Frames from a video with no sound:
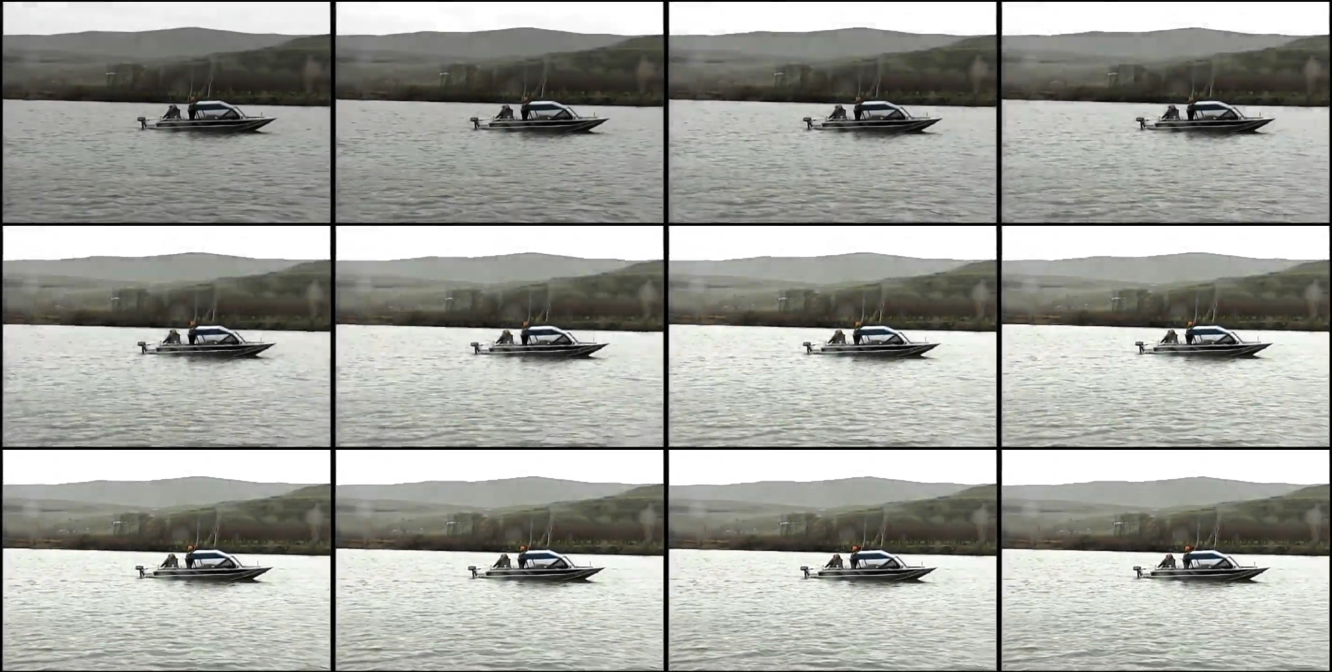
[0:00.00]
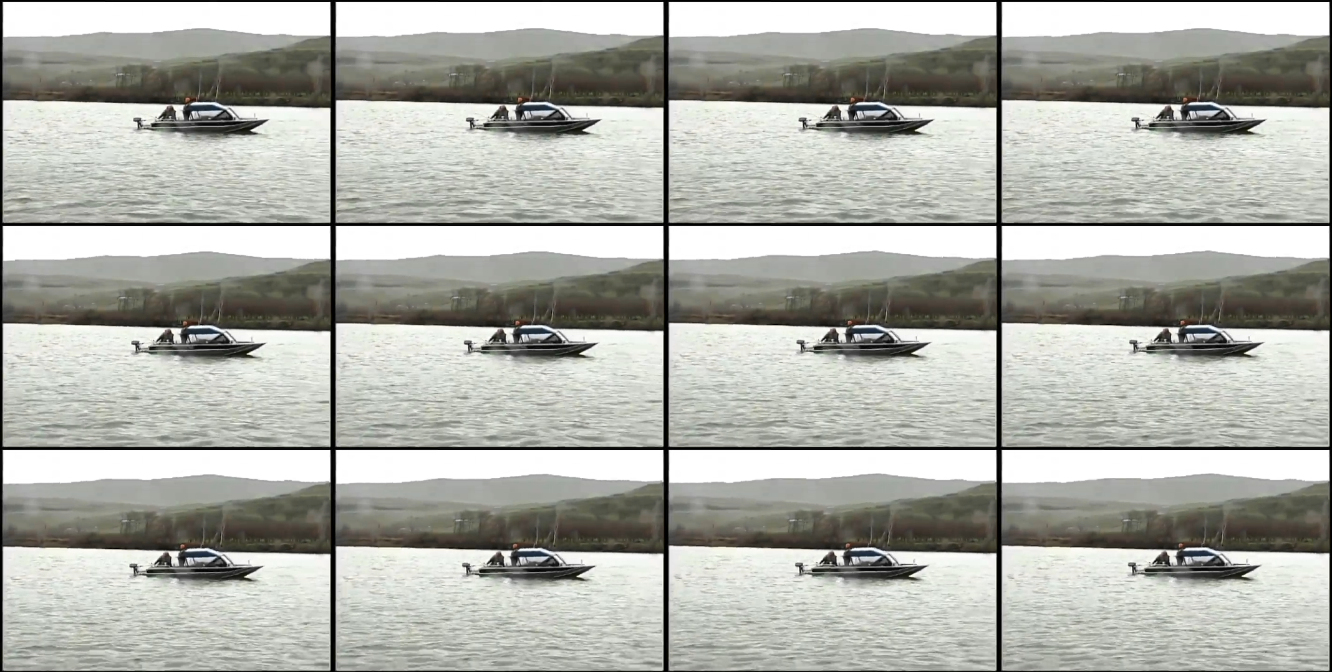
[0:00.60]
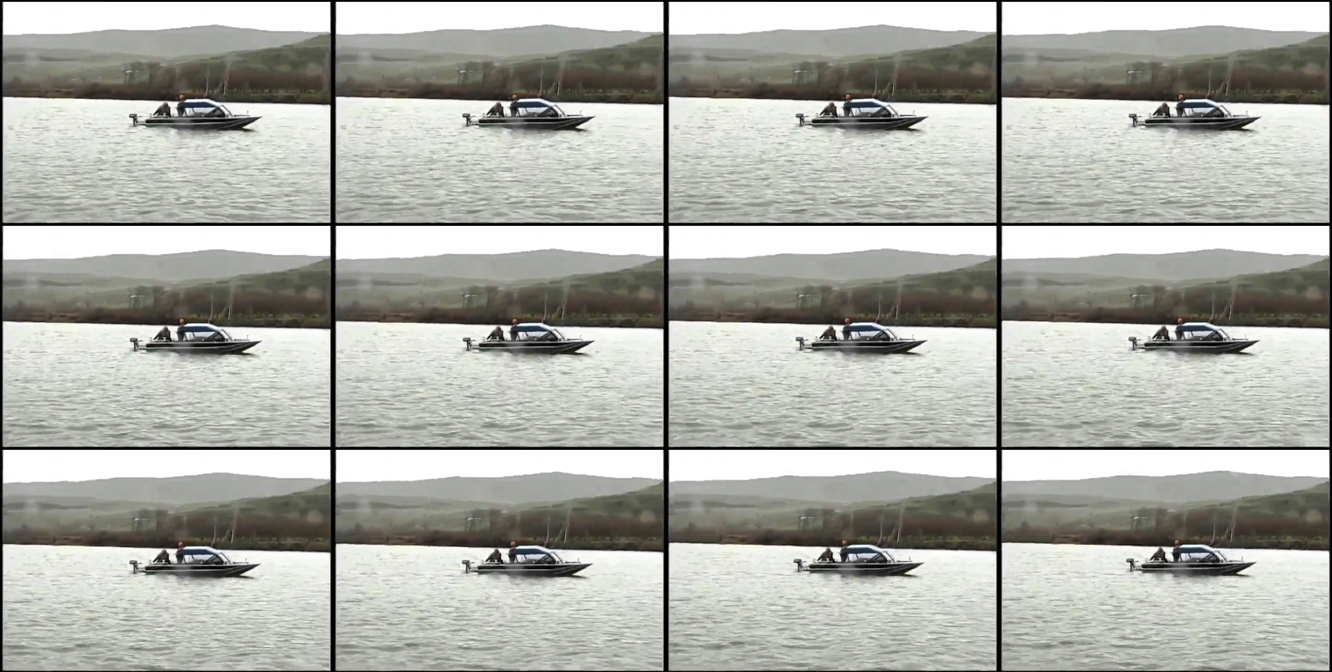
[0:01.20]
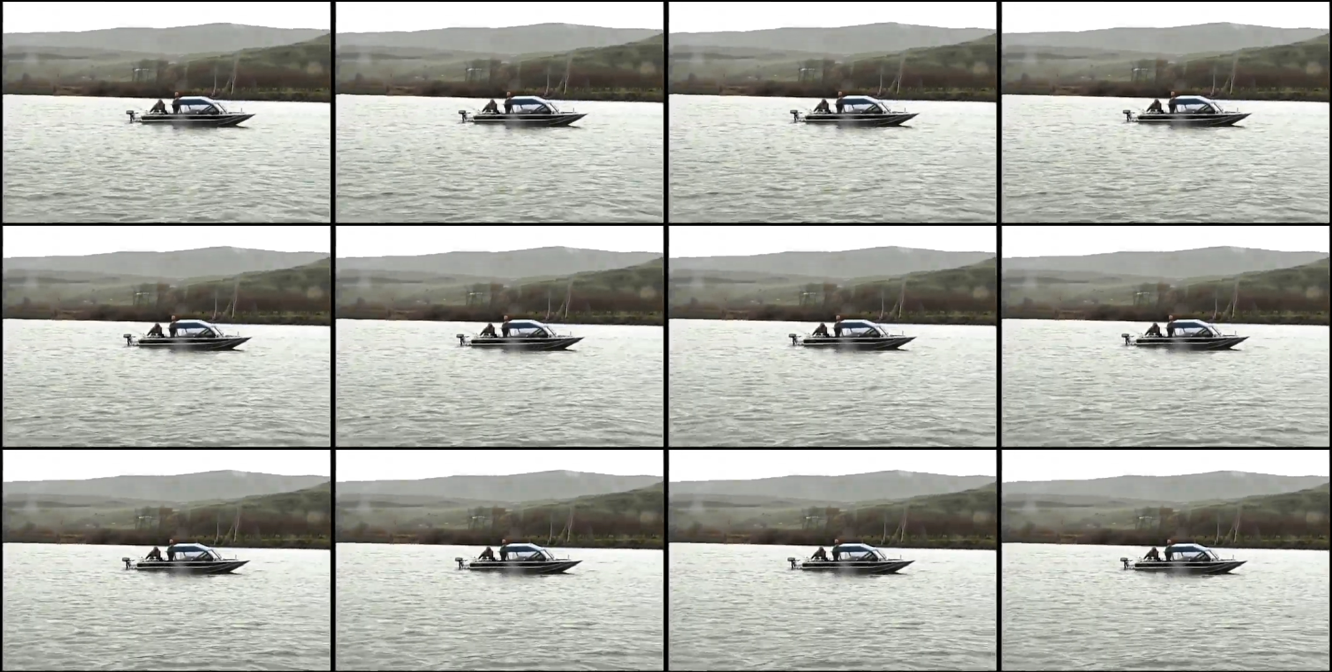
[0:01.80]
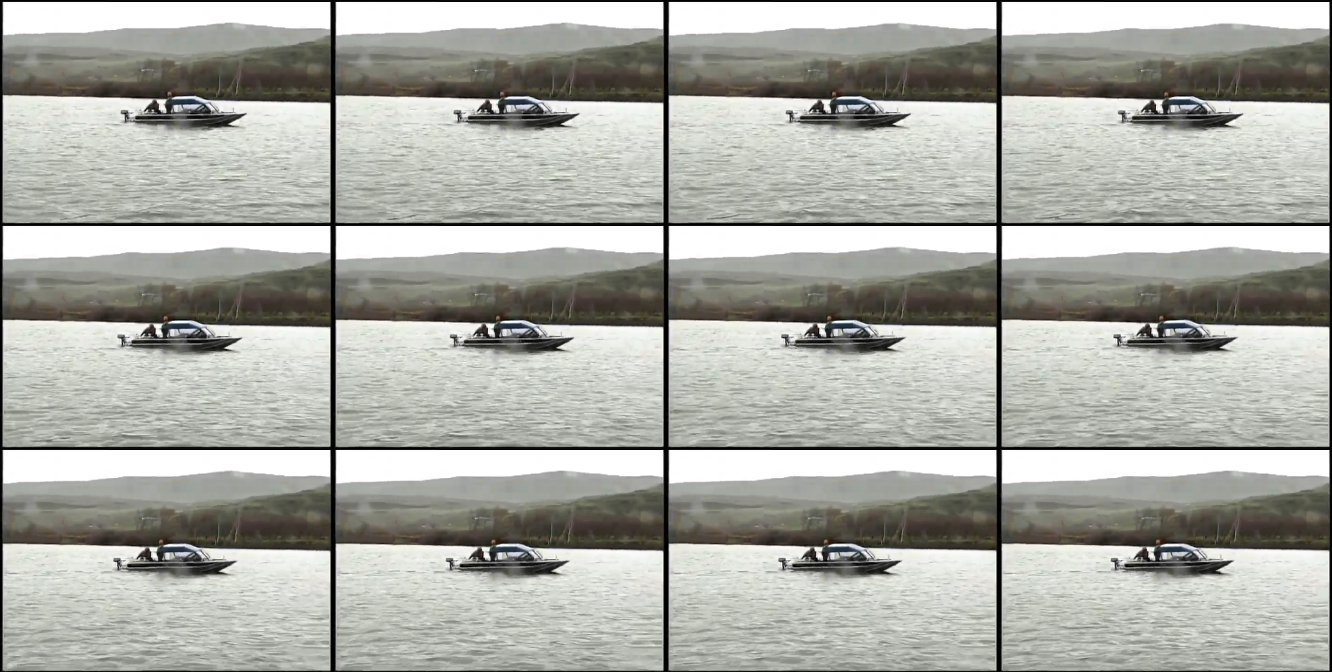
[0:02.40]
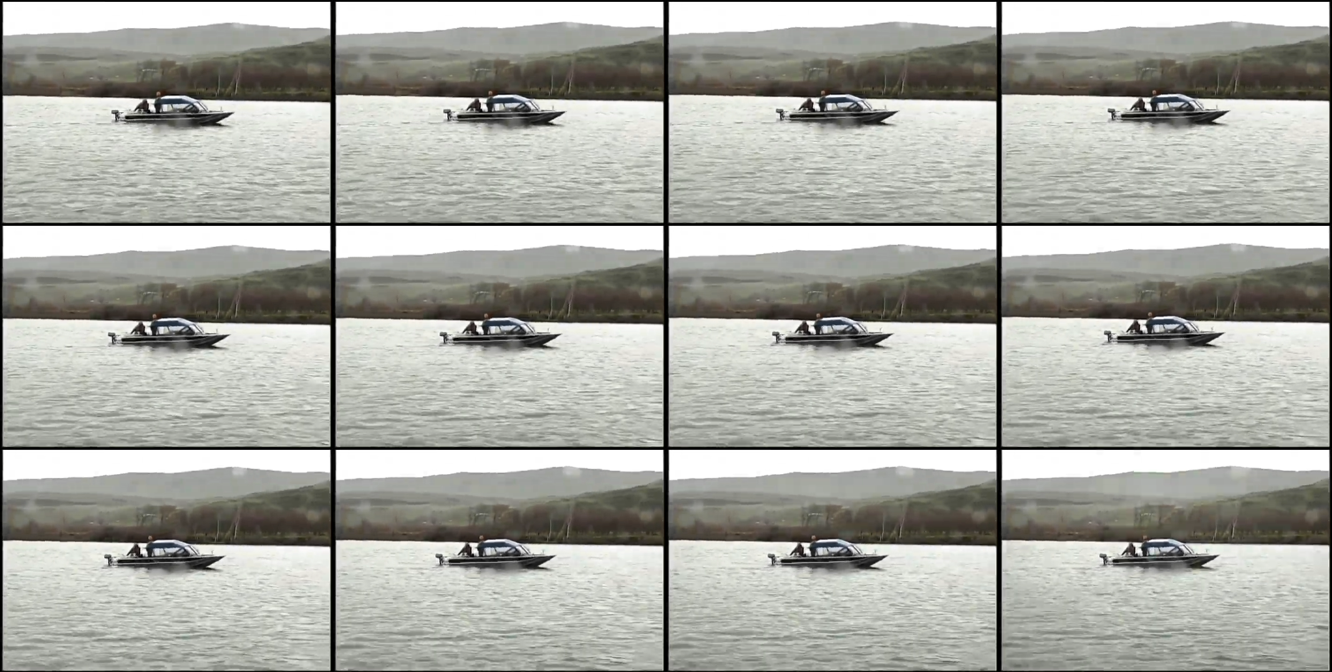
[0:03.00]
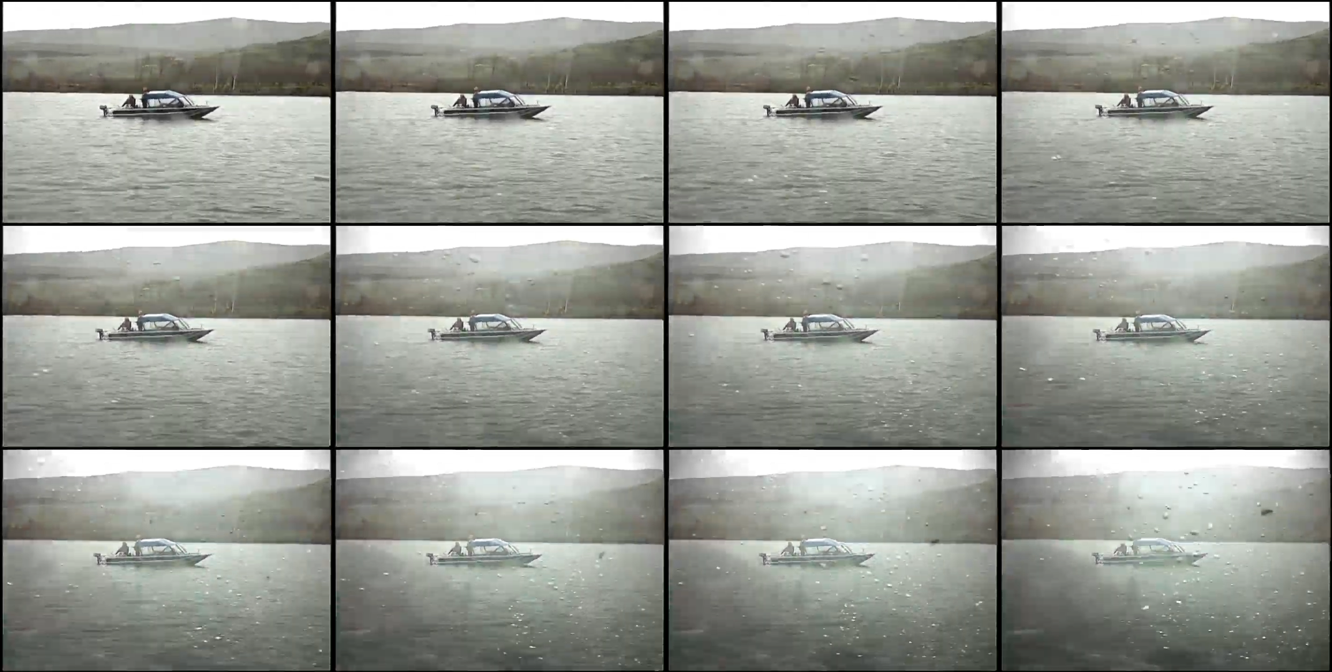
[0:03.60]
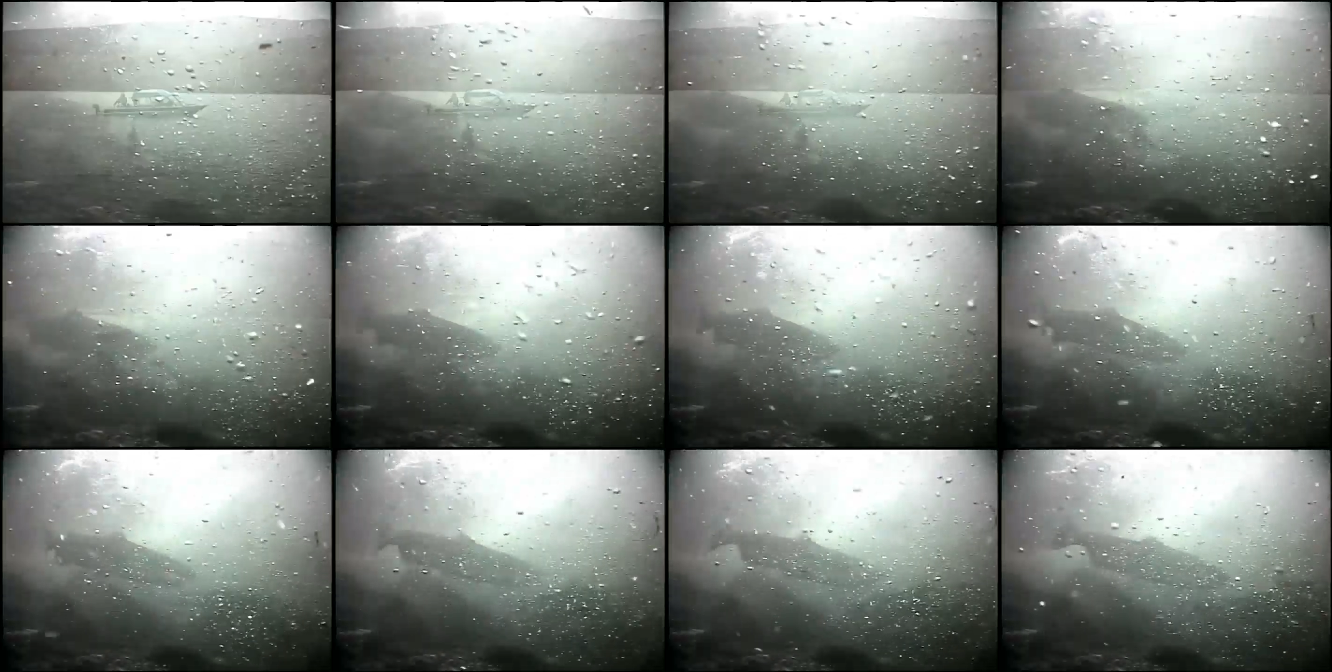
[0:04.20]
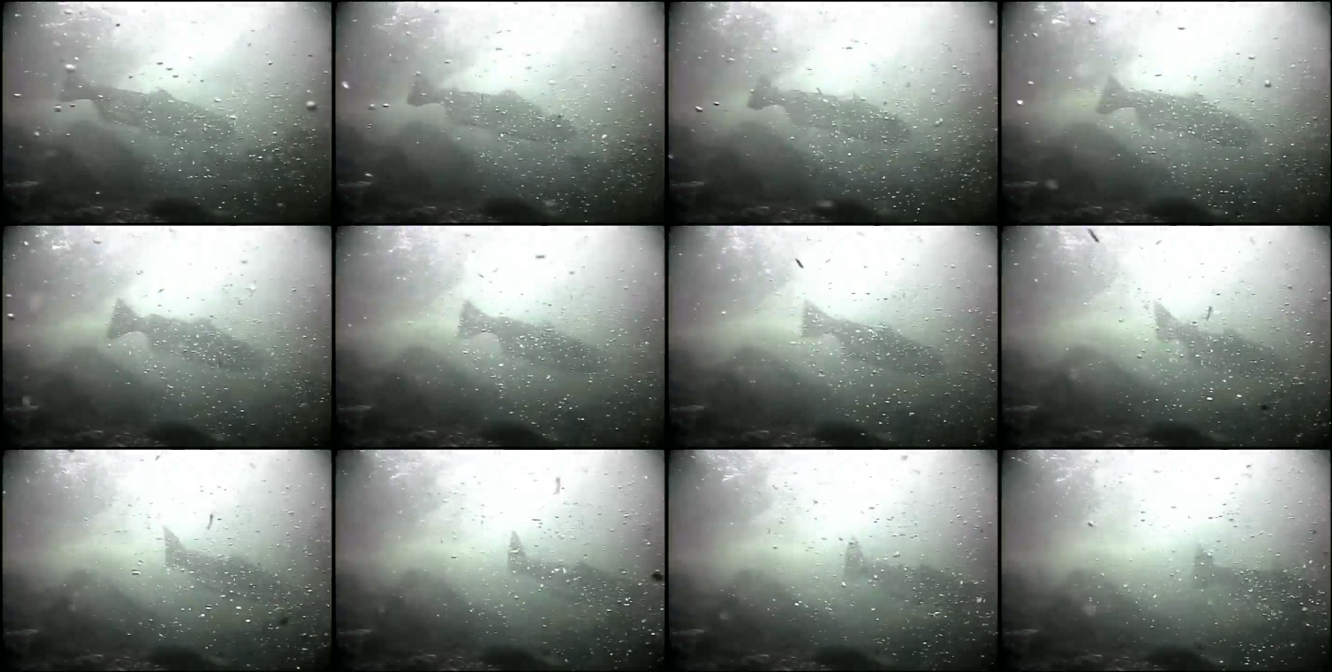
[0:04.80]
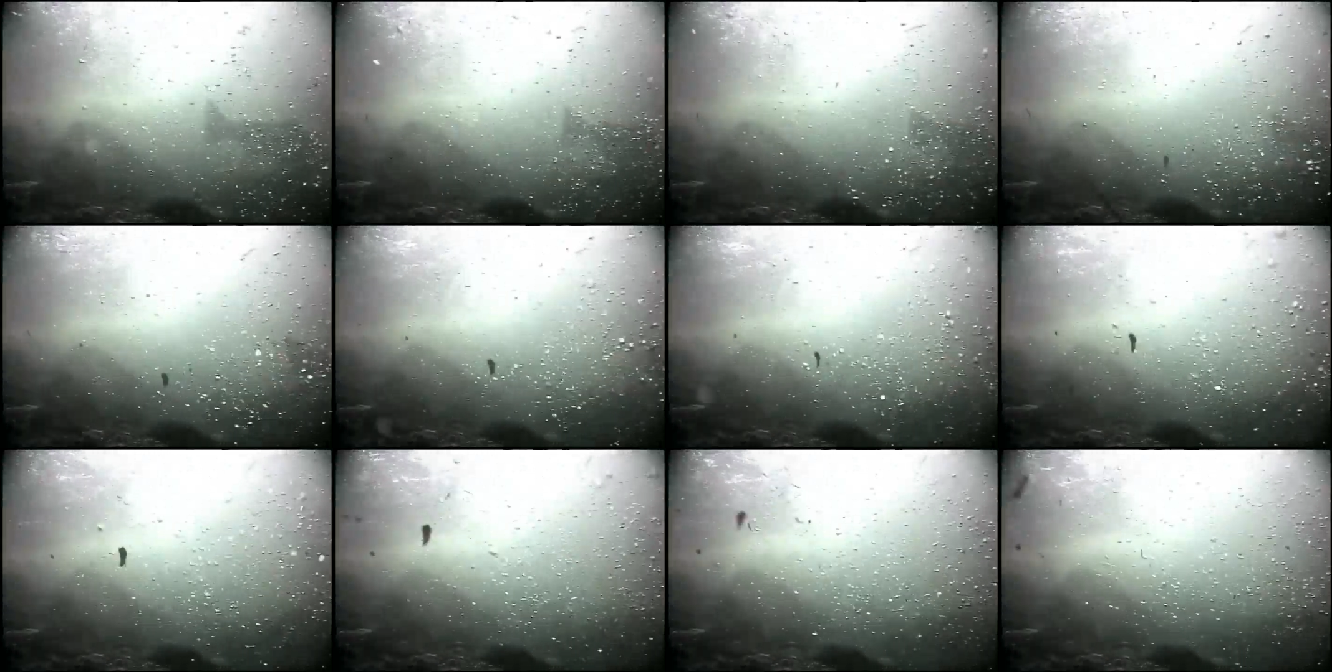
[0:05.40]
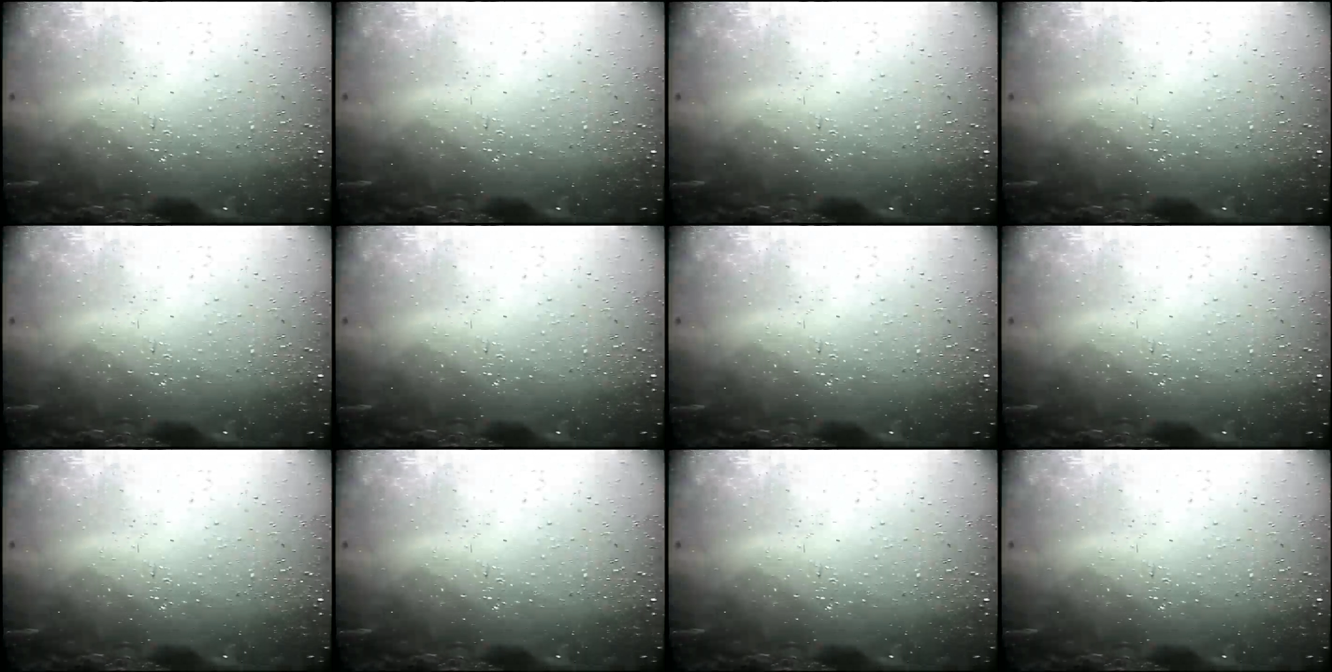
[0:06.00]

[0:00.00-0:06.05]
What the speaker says: (no speaker visible)